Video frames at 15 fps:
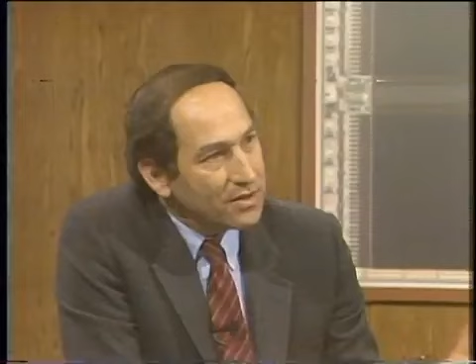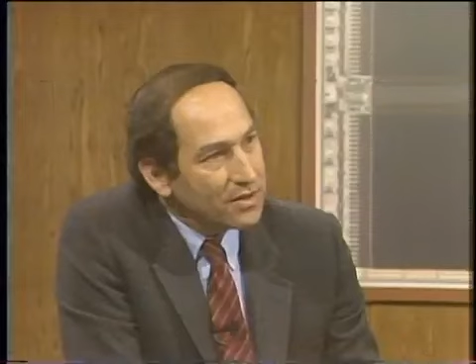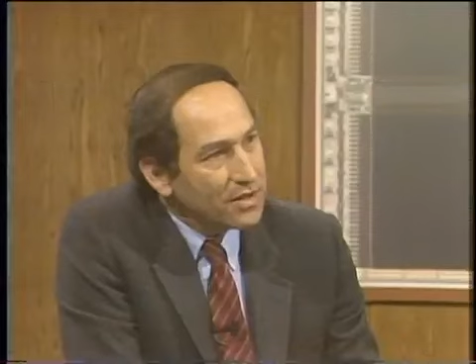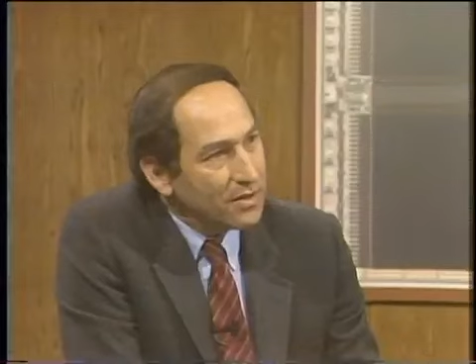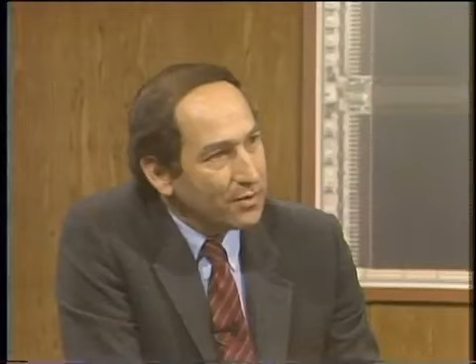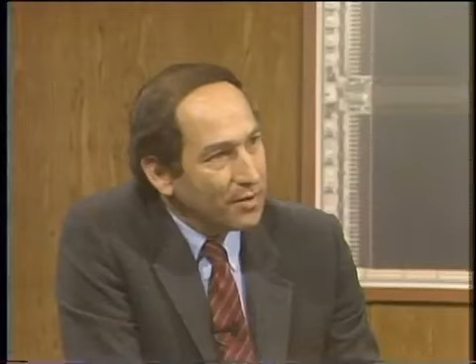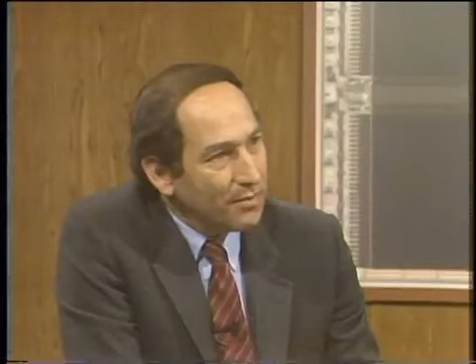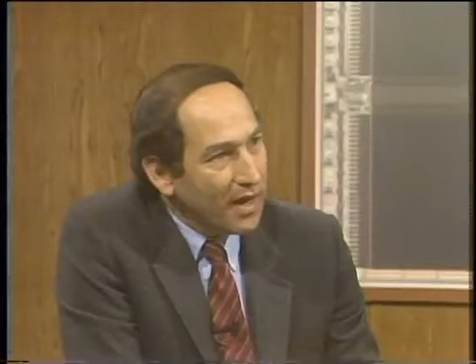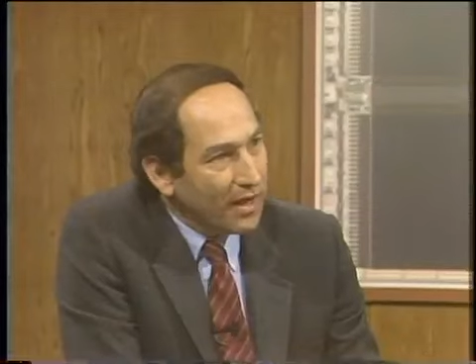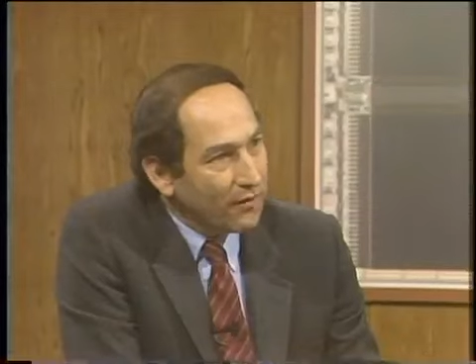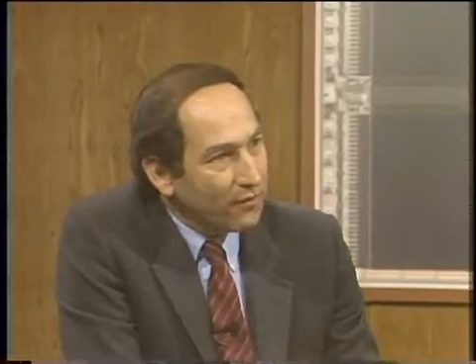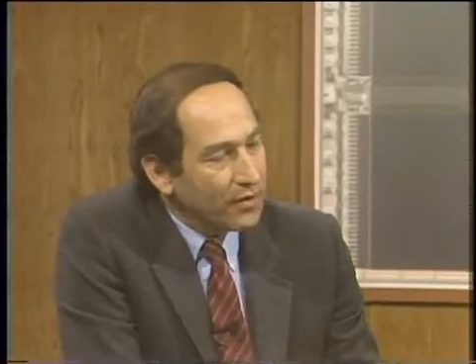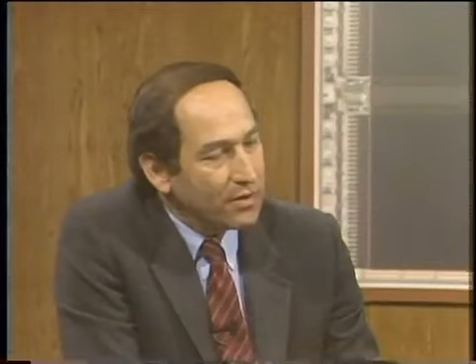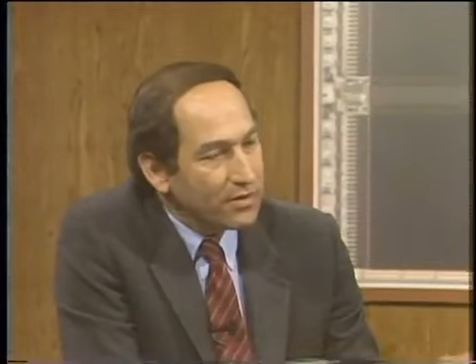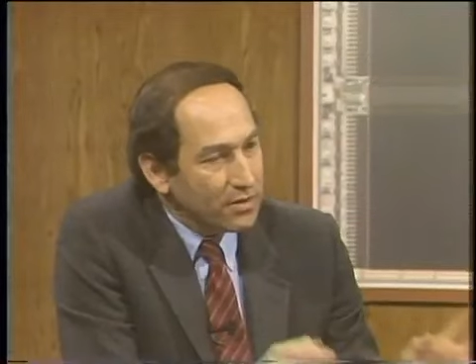of some of the Mac
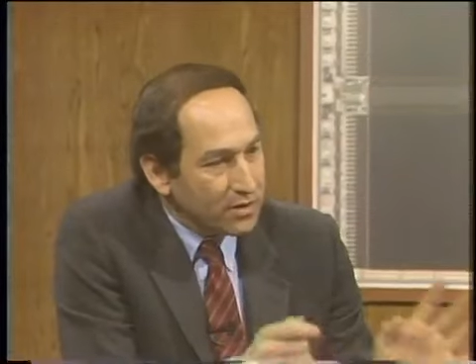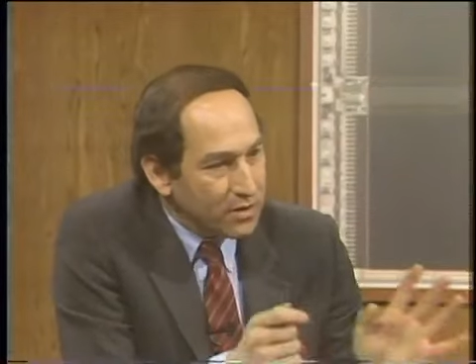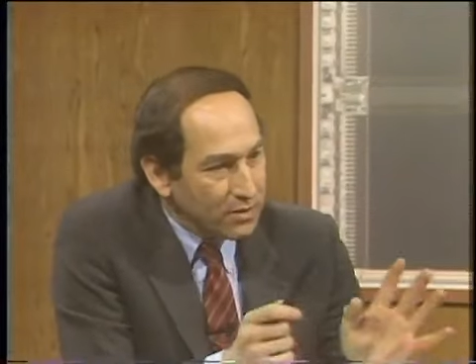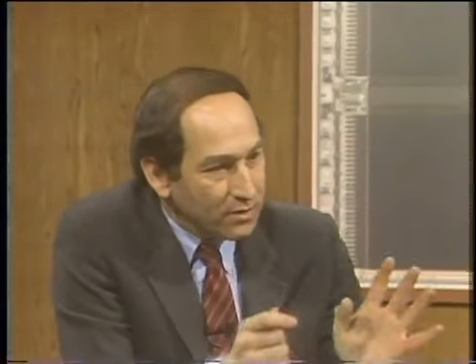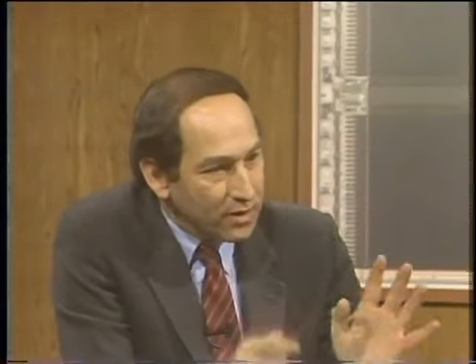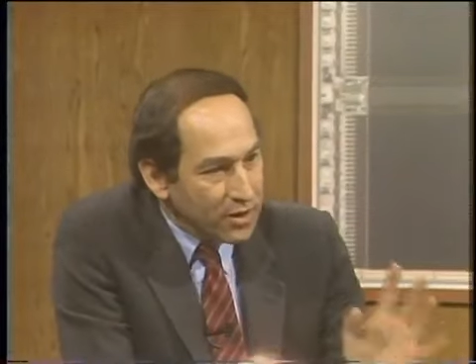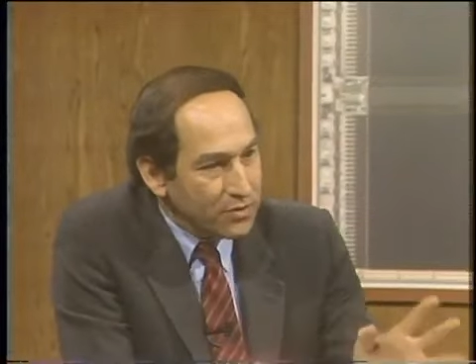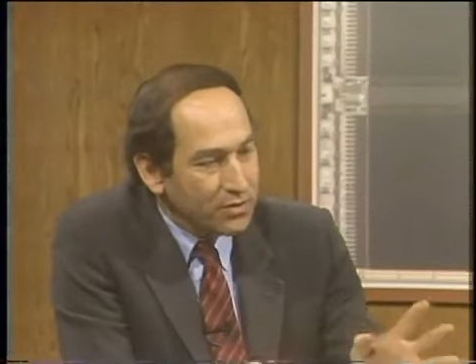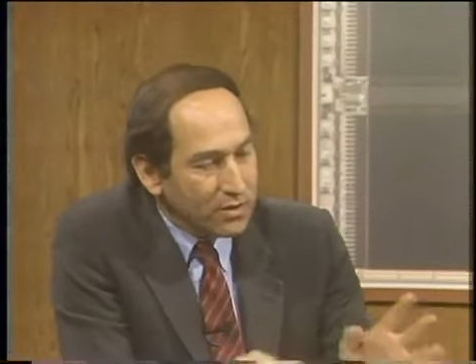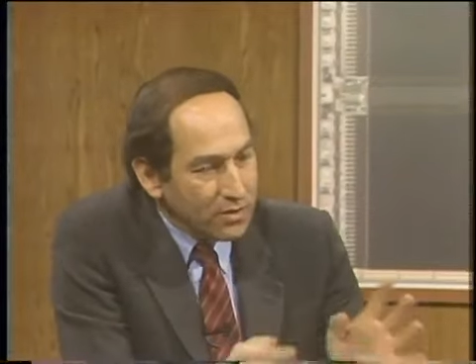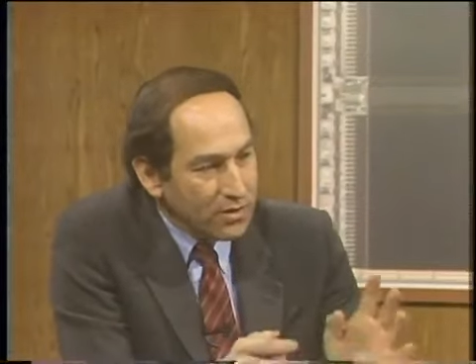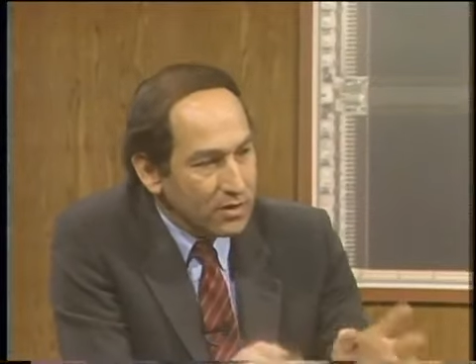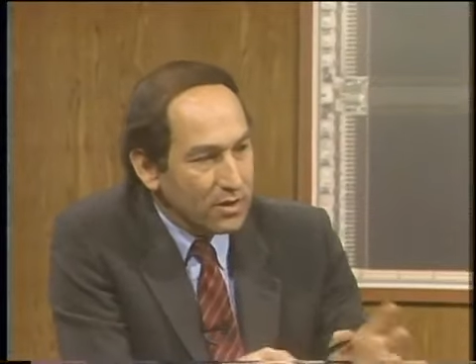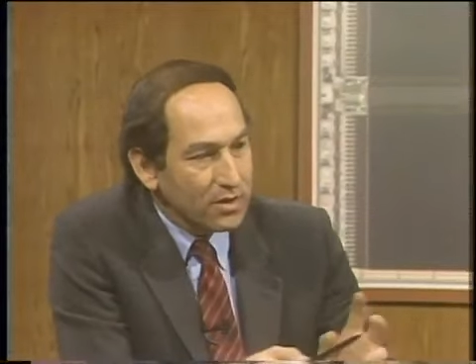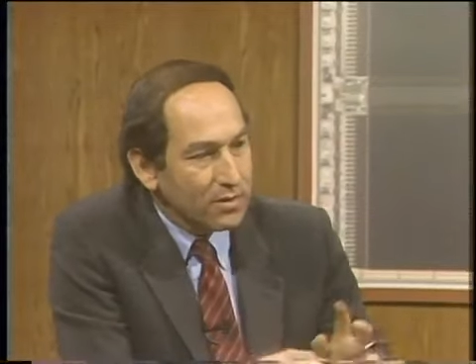features. So
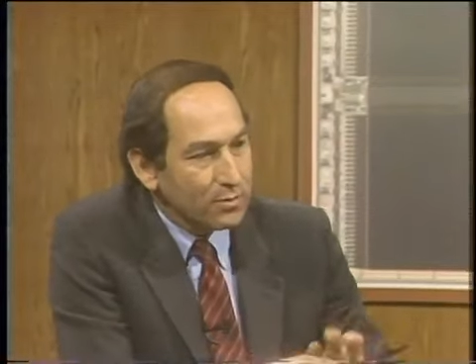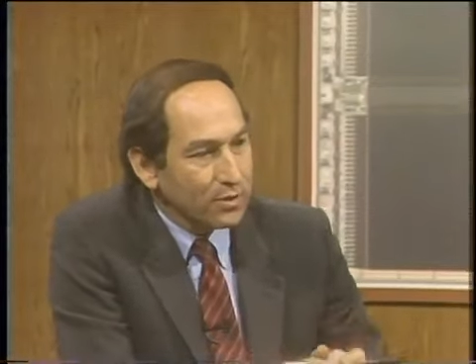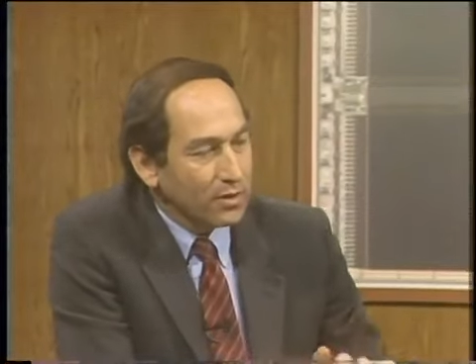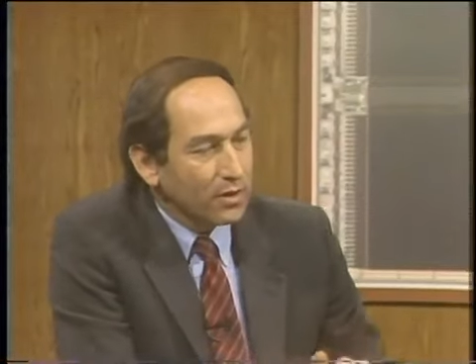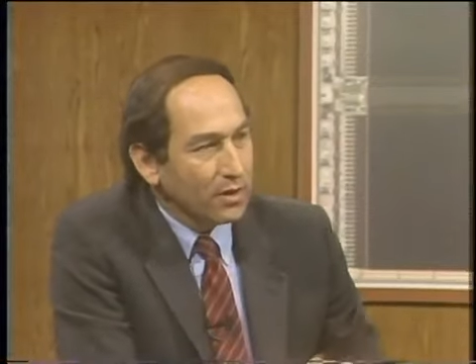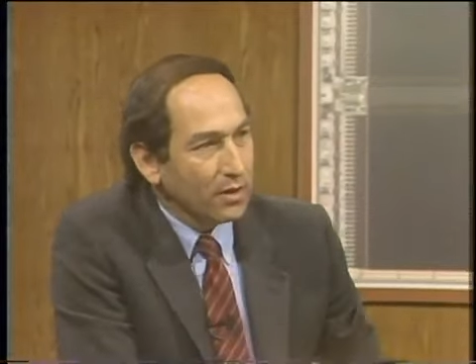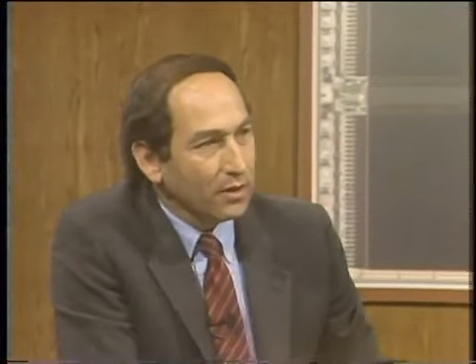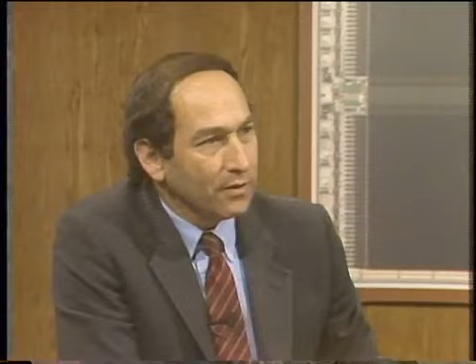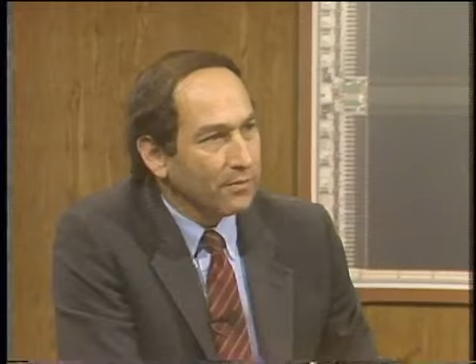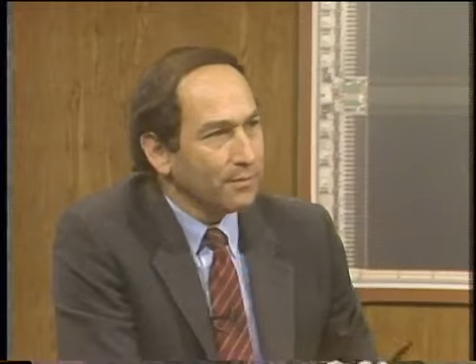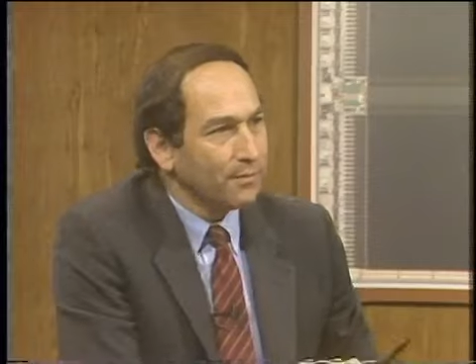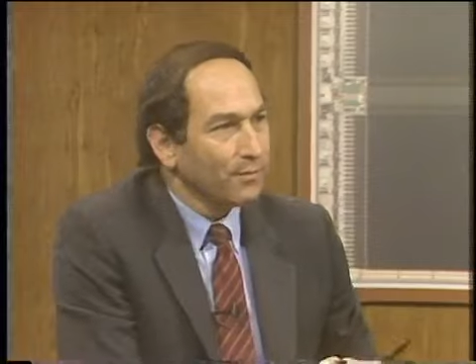introduce us to Millionaire.